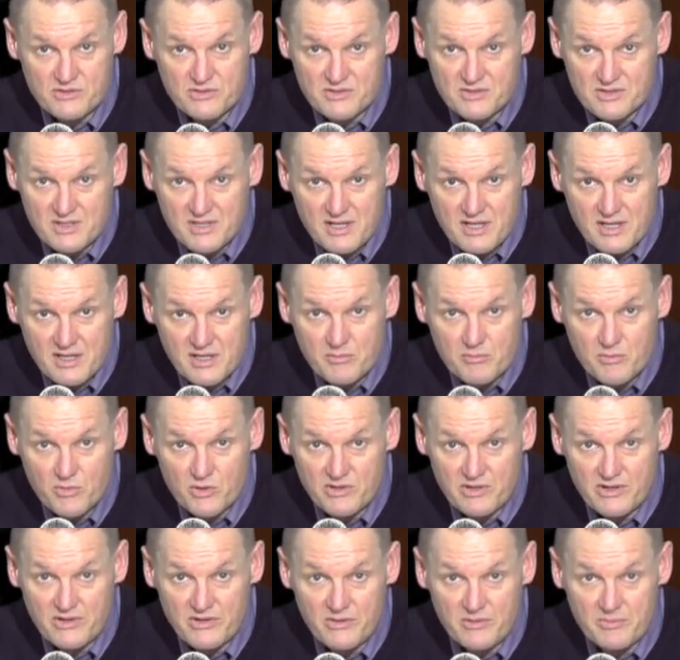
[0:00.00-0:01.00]
as
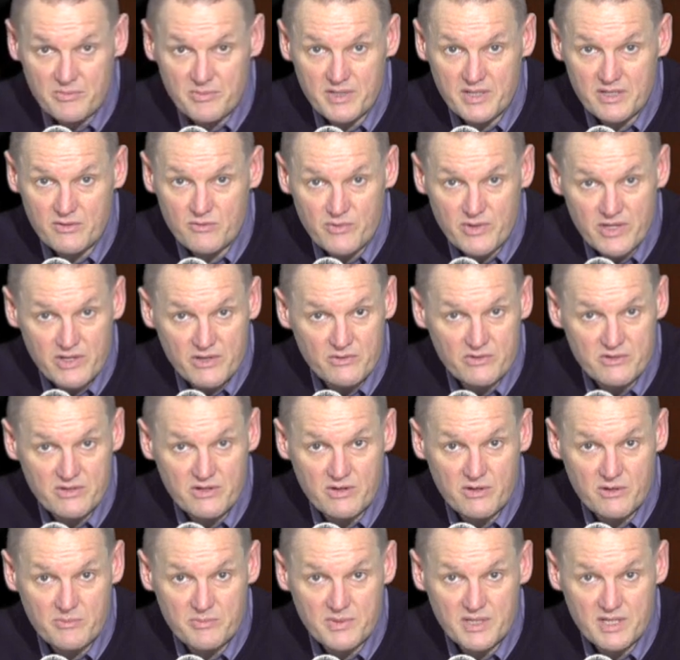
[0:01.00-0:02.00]
chemotherapy and
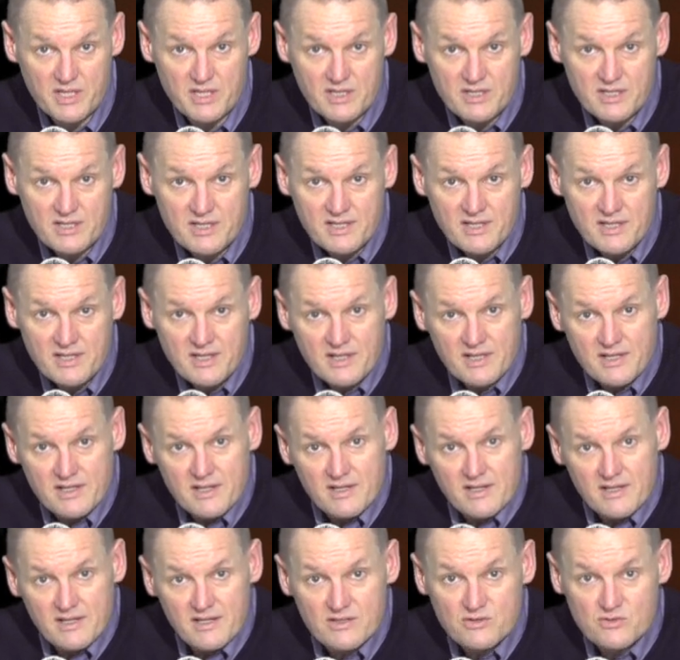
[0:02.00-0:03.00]
radiotherapy,
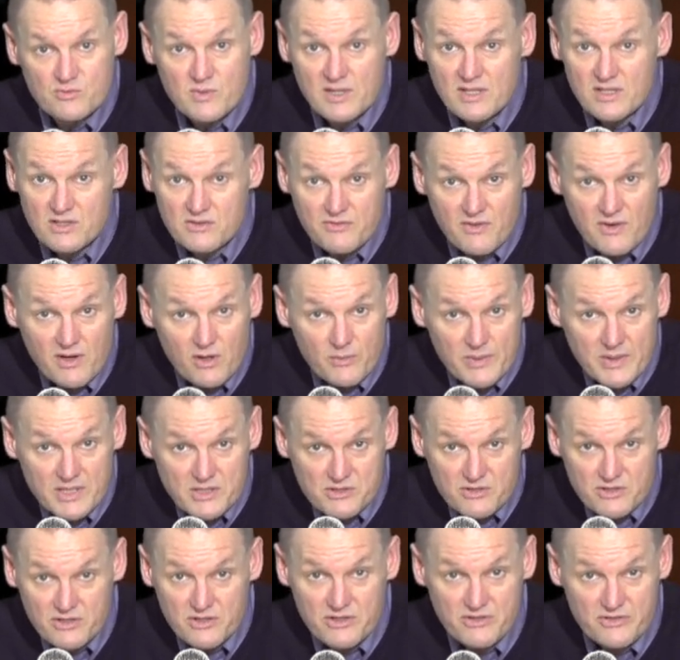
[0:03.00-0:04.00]
as well as following
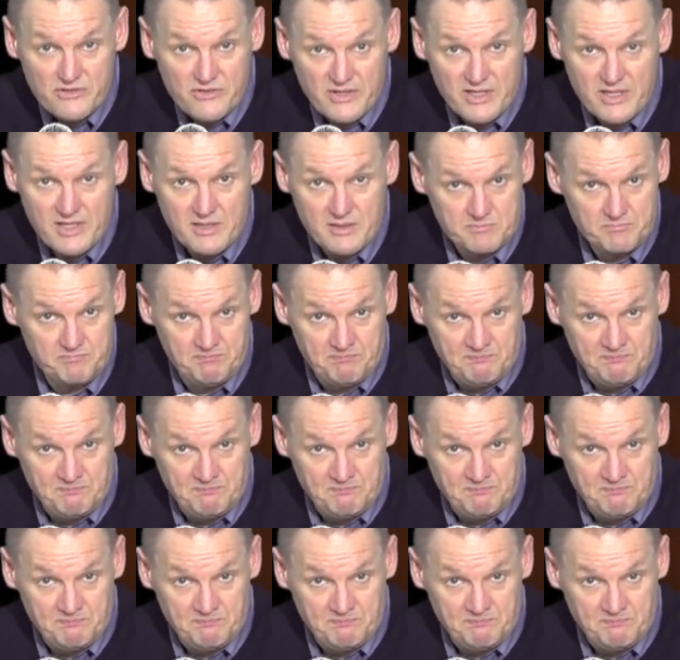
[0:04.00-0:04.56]
surgery.